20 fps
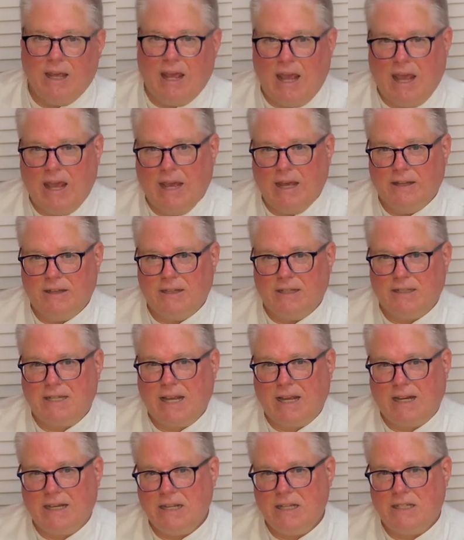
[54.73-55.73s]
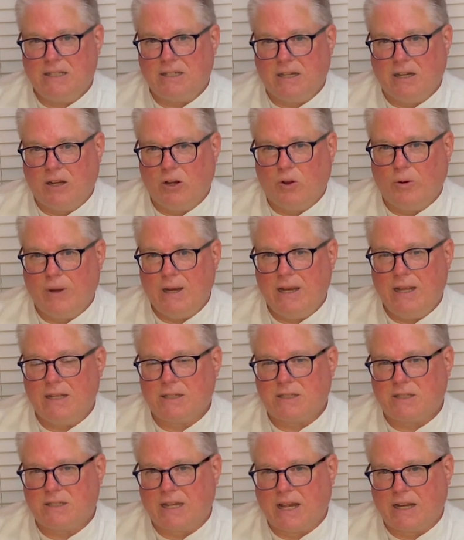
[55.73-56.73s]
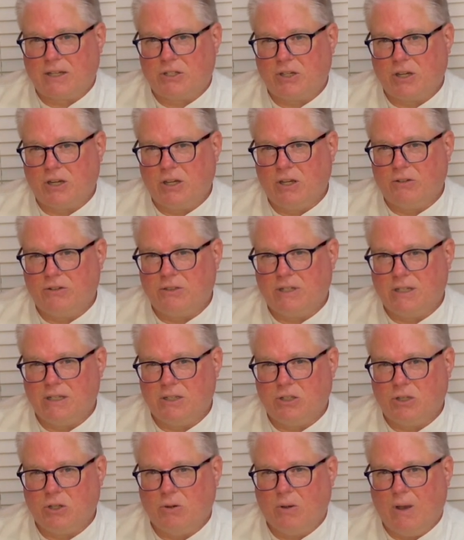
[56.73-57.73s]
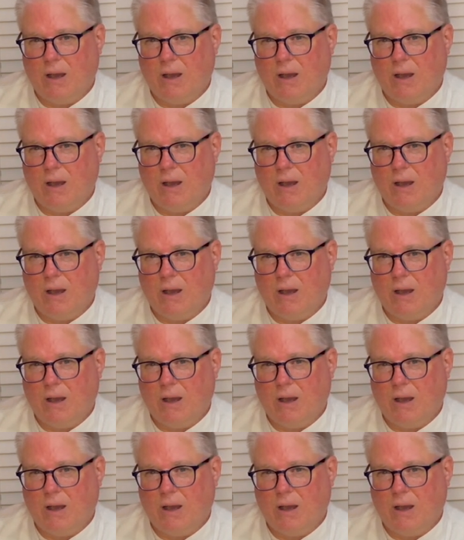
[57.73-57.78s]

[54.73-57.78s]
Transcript: And the techniques and ingredients section goes into